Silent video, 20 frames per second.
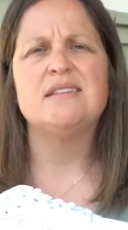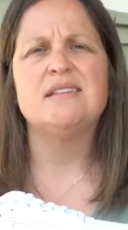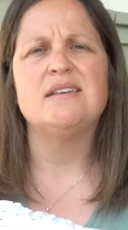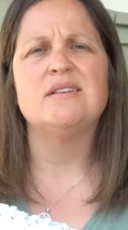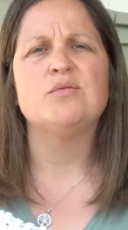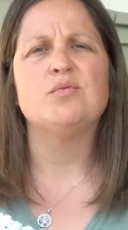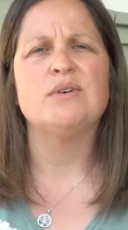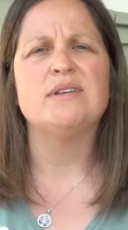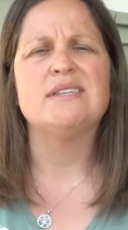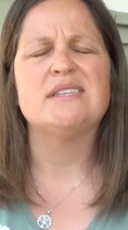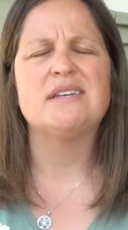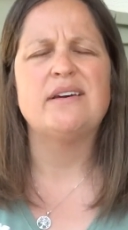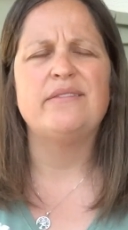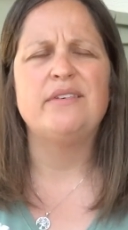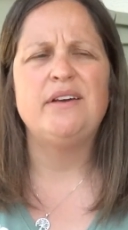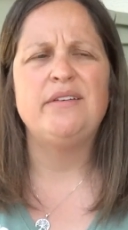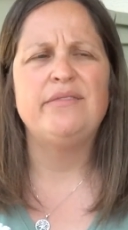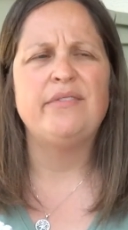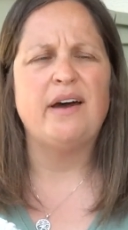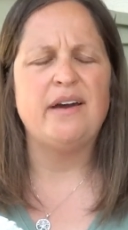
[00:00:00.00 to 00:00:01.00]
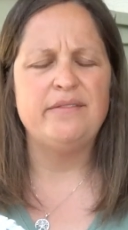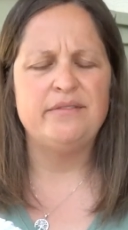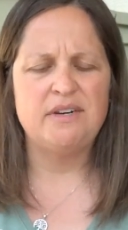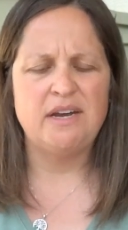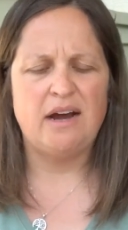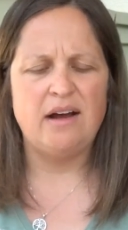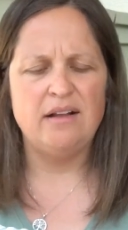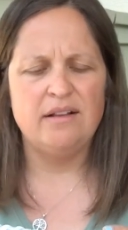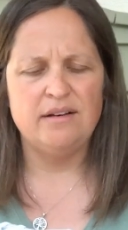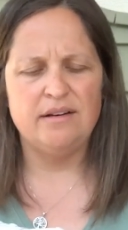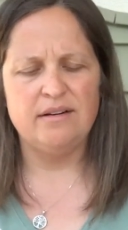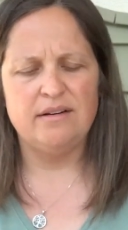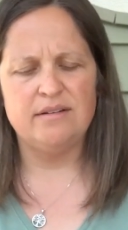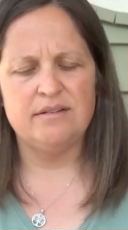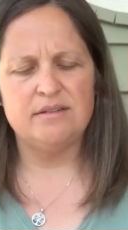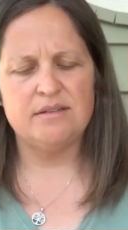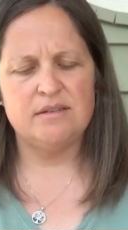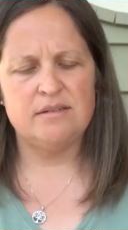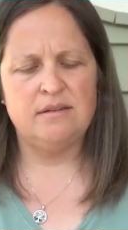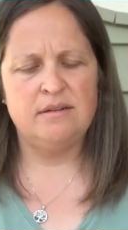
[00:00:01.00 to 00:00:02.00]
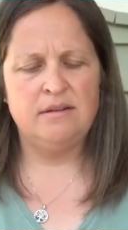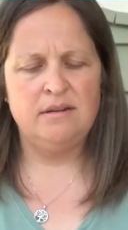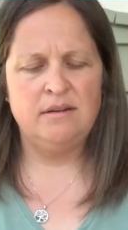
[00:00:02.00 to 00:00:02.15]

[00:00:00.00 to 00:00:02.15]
This was $75,